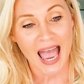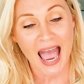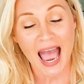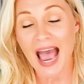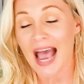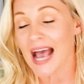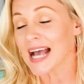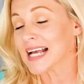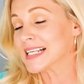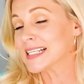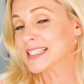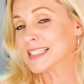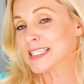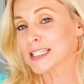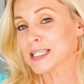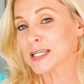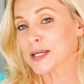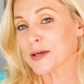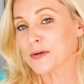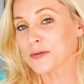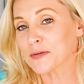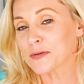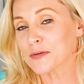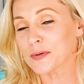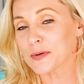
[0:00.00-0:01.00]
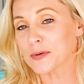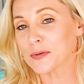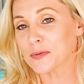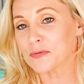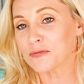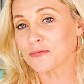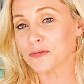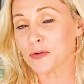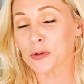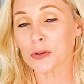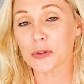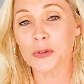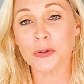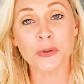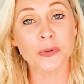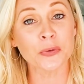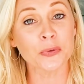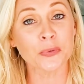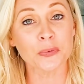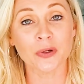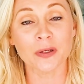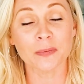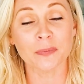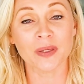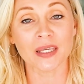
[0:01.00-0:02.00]
asked for who
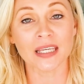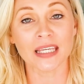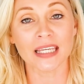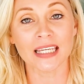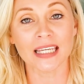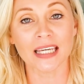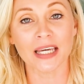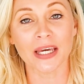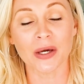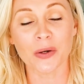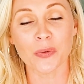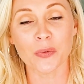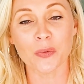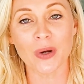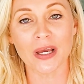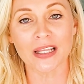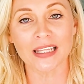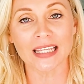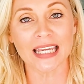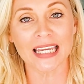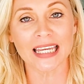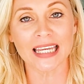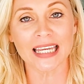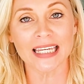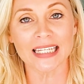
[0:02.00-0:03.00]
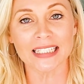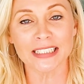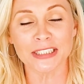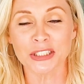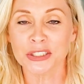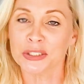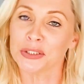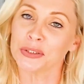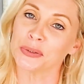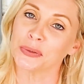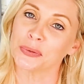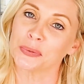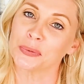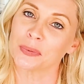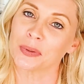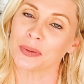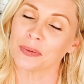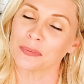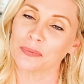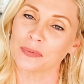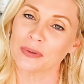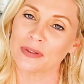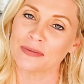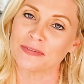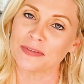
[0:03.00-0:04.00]
would be willing to
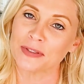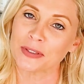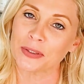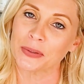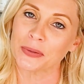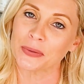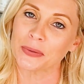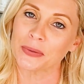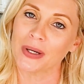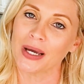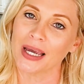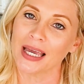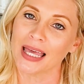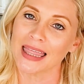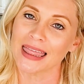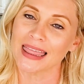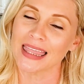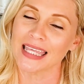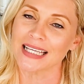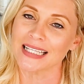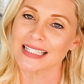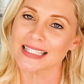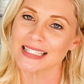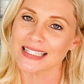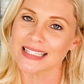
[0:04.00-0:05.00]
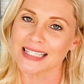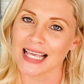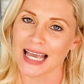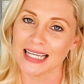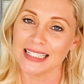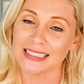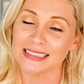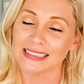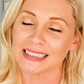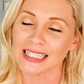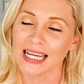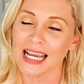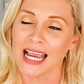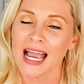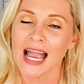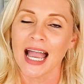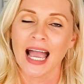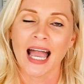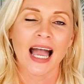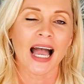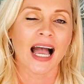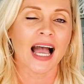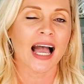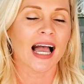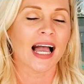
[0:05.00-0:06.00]
review this set,
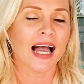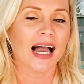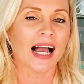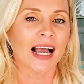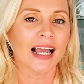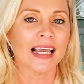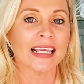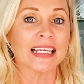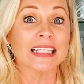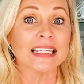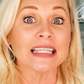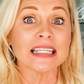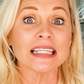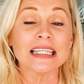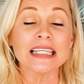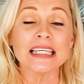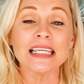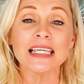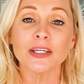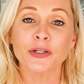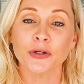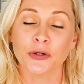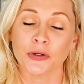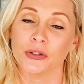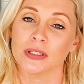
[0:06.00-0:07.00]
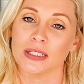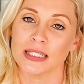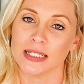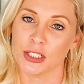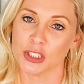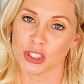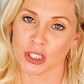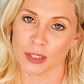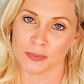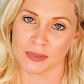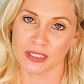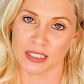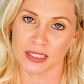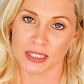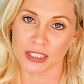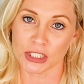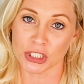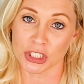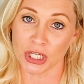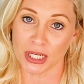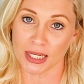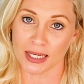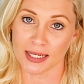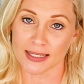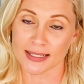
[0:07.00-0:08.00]
I eagerly jumped at the
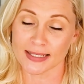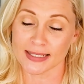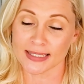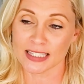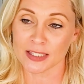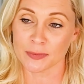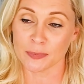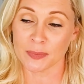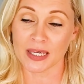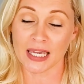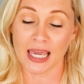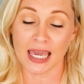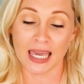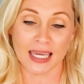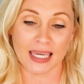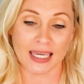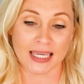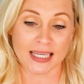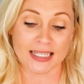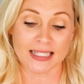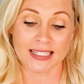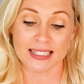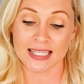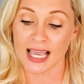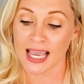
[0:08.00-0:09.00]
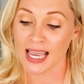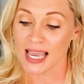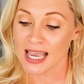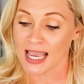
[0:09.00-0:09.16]
chance because